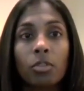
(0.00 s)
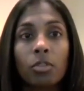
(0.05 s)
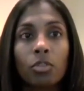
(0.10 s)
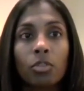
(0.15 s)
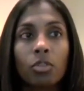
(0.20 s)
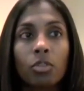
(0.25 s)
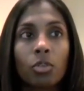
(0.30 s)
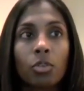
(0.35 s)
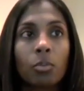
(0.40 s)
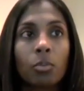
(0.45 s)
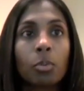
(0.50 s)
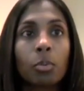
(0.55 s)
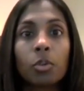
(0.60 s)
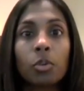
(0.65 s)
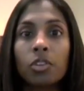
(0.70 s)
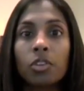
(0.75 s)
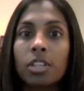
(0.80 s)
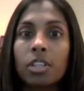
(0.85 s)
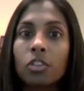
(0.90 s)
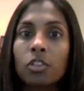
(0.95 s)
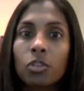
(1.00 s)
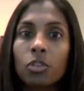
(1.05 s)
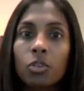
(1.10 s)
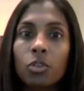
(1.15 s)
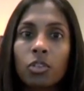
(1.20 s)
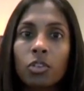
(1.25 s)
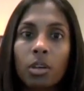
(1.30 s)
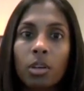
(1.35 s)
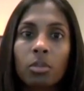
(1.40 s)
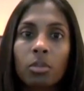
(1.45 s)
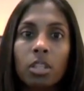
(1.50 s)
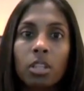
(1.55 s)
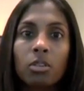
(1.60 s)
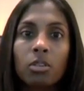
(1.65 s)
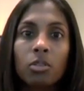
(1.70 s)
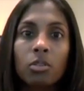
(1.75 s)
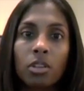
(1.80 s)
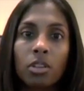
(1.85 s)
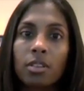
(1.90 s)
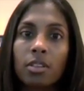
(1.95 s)
sort of procedures that we
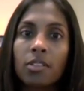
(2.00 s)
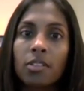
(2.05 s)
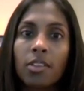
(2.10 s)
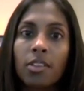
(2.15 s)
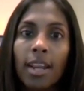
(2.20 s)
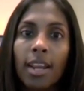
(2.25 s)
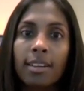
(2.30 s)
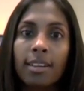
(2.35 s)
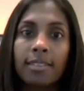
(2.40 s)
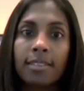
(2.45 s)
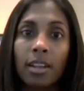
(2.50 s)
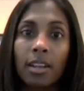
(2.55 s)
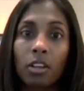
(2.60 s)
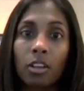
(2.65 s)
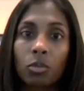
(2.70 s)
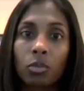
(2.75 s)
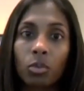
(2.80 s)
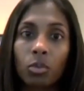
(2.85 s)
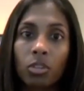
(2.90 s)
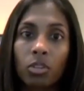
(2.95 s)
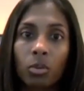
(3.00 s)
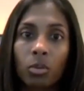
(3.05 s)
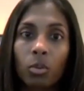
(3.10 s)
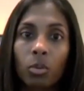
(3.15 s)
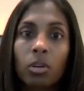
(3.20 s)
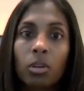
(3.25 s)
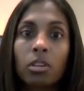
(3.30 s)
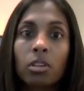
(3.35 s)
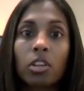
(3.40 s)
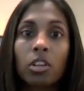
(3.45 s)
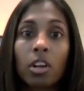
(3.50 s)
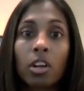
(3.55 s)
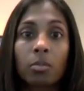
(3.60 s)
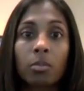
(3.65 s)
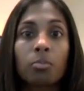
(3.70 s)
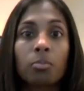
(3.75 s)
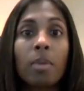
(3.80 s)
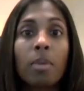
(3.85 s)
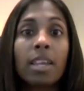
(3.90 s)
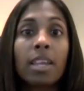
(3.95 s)
use in the States and elsewhere in the world
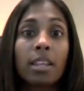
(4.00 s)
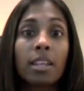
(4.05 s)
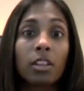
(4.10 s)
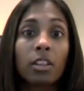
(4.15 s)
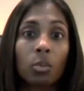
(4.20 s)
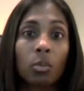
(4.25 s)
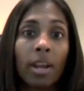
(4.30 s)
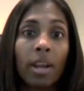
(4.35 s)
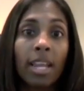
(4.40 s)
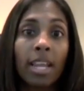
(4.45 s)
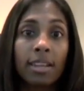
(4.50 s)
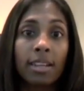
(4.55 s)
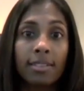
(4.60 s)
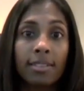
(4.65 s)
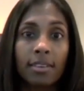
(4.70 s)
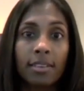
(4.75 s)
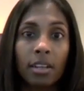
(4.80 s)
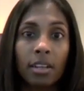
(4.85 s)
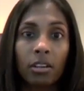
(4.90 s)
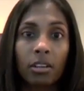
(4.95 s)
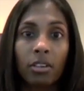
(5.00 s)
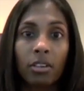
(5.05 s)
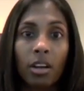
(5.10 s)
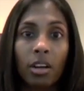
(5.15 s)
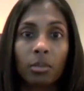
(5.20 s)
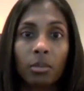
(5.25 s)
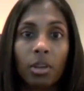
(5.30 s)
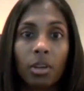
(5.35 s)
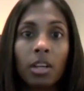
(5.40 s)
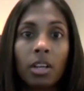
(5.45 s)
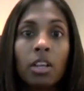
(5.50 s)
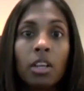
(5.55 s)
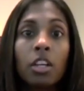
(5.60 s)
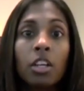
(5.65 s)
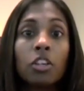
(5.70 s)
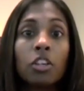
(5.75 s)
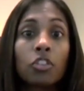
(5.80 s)
are making their way into Nicaragua.